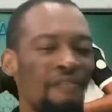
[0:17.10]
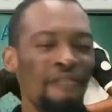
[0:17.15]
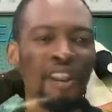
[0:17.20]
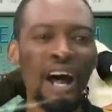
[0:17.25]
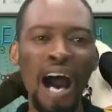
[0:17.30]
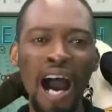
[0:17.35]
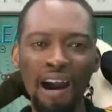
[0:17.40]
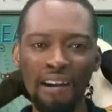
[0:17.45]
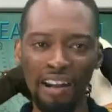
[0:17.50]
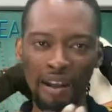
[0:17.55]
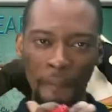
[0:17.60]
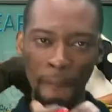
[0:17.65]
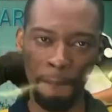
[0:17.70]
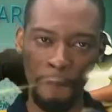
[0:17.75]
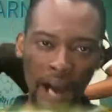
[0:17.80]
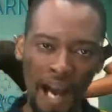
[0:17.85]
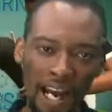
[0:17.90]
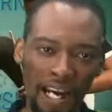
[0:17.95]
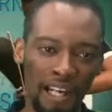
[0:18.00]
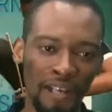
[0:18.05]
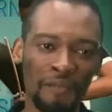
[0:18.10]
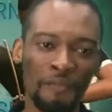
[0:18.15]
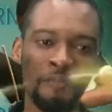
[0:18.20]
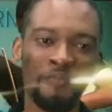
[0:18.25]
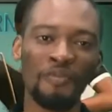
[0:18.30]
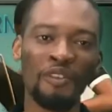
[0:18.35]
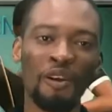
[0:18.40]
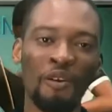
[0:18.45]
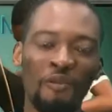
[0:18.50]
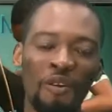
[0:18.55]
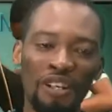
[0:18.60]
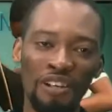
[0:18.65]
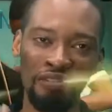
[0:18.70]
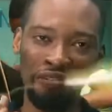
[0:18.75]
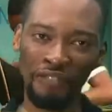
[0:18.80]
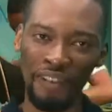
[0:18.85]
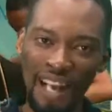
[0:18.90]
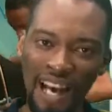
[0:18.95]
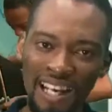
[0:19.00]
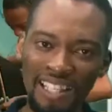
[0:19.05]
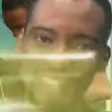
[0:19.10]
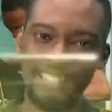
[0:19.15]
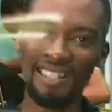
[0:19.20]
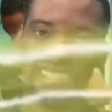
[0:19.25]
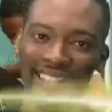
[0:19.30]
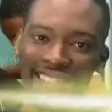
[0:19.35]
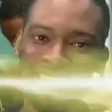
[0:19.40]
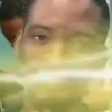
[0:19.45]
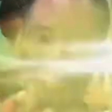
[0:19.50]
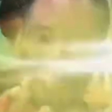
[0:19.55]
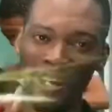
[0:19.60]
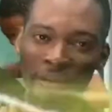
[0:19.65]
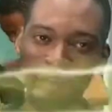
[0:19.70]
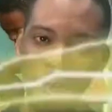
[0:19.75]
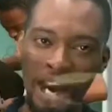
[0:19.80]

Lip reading: Now I am back with the Flashlearners Jamb